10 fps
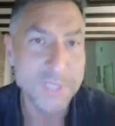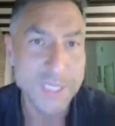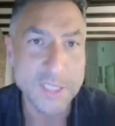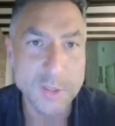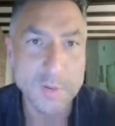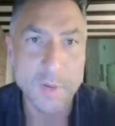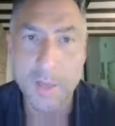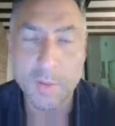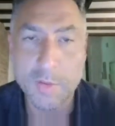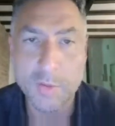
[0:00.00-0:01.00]
percentage,
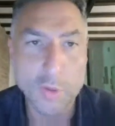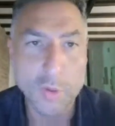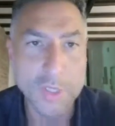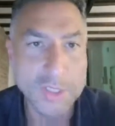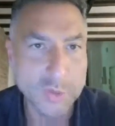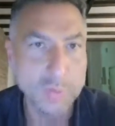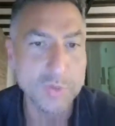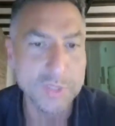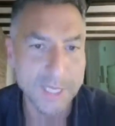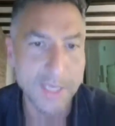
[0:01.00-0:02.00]
right? The goal is to
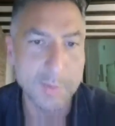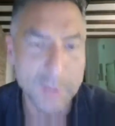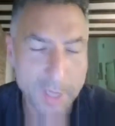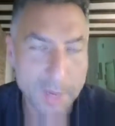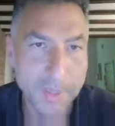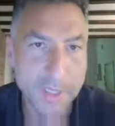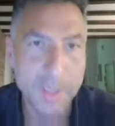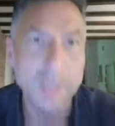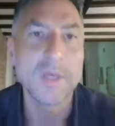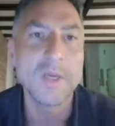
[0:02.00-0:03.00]
stay with the
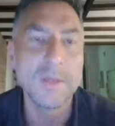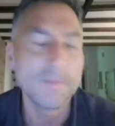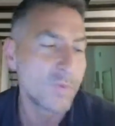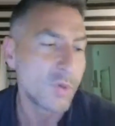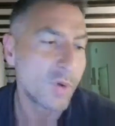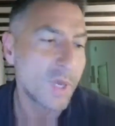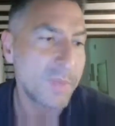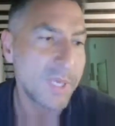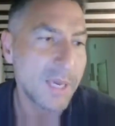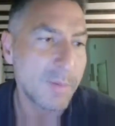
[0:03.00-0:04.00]
company, and
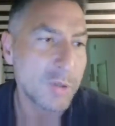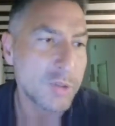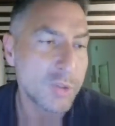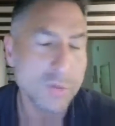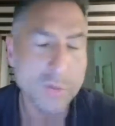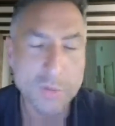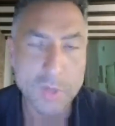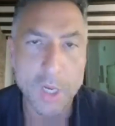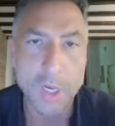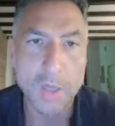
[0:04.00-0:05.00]
being able
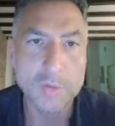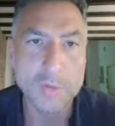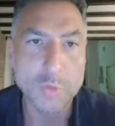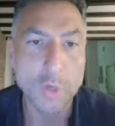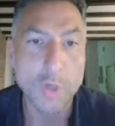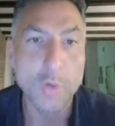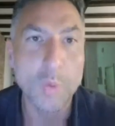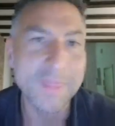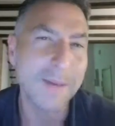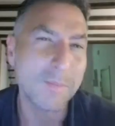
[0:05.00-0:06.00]
to work
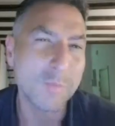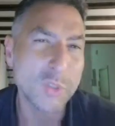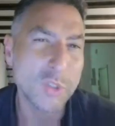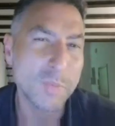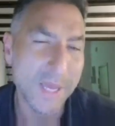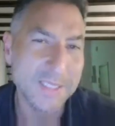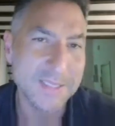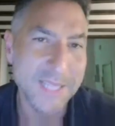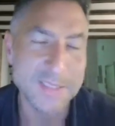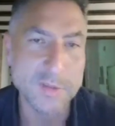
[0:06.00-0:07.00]
with them, which a bank
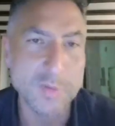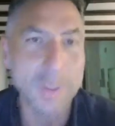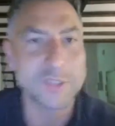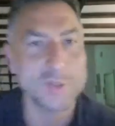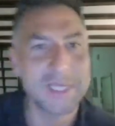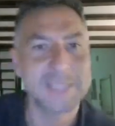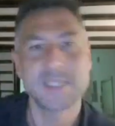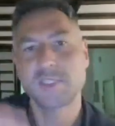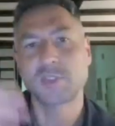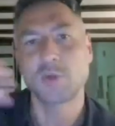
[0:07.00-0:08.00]
doesn't, right? So in that
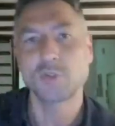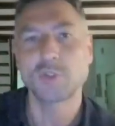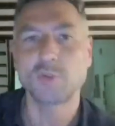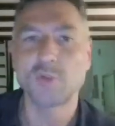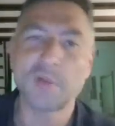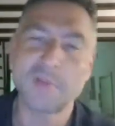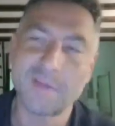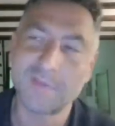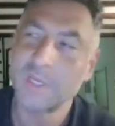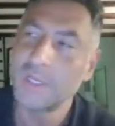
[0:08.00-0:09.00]
sense, it's closer to an
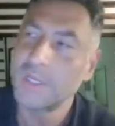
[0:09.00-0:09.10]
RBF.